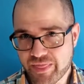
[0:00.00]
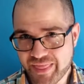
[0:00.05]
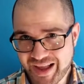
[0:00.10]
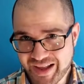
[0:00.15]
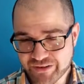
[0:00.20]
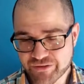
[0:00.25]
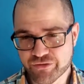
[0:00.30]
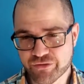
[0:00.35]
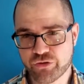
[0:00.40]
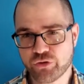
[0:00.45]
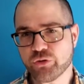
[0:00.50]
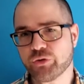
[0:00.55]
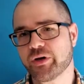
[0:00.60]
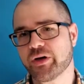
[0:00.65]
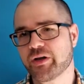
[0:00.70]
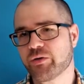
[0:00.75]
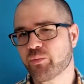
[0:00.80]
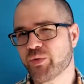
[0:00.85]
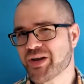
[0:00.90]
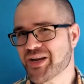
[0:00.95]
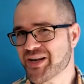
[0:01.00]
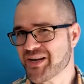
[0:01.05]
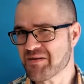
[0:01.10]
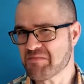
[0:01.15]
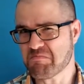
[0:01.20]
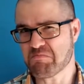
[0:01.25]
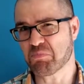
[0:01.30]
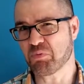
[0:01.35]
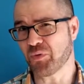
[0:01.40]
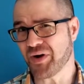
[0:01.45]
That's good. We
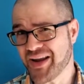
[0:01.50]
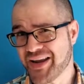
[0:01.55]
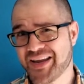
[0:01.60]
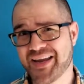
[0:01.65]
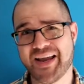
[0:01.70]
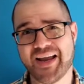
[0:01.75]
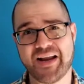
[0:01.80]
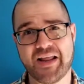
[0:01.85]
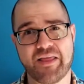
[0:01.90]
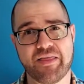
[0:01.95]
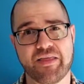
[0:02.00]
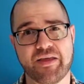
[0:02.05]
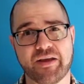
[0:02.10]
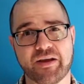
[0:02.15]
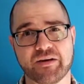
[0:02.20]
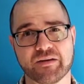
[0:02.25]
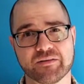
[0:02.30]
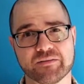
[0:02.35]
didn't break anything.